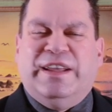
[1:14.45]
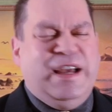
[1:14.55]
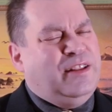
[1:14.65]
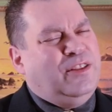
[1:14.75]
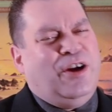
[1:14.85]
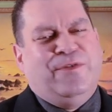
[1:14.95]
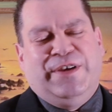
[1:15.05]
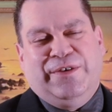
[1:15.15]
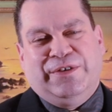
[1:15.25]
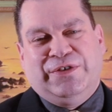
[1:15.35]
and I love
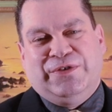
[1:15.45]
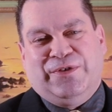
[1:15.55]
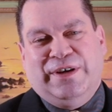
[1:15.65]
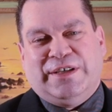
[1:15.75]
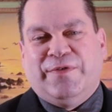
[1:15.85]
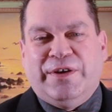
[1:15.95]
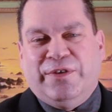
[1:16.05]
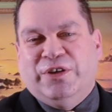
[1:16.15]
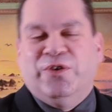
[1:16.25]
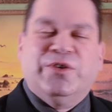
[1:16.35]
hearing stories. I love
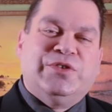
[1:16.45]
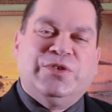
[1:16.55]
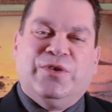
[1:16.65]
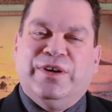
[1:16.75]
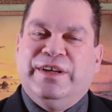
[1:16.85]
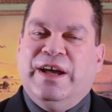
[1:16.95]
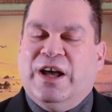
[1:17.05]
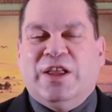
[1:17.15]
hearing your story.